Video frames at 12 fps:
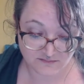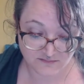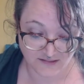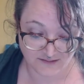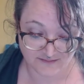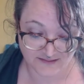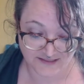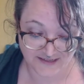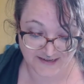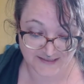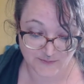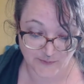I don't think it
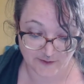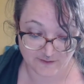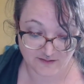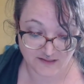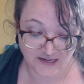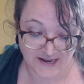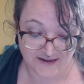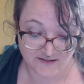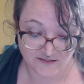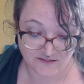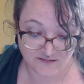gets better than that.